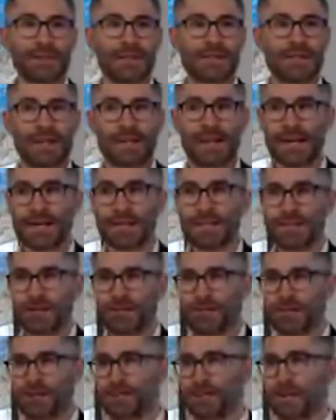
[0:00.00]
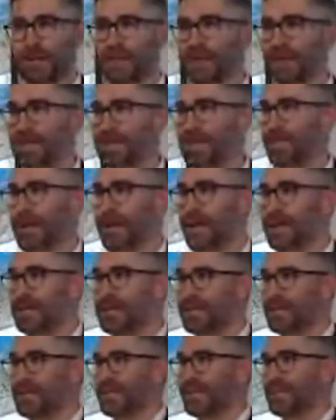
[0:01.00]
Is it a nice social media
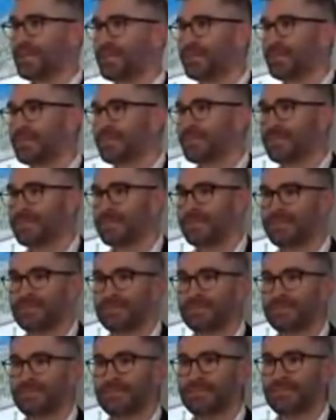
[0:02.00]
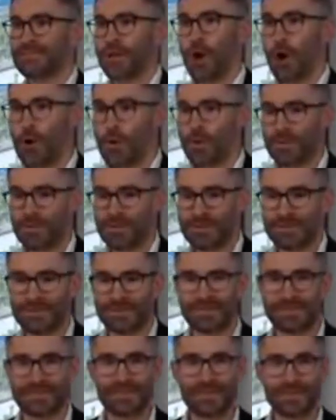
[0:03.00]
space? No.
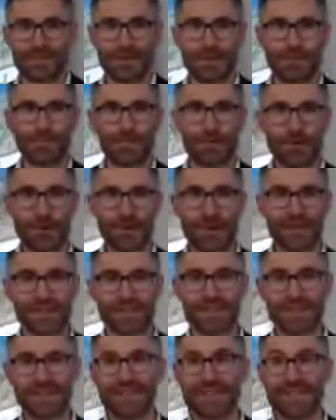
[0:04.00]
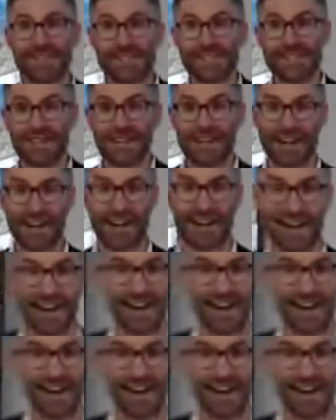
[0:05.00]
The product is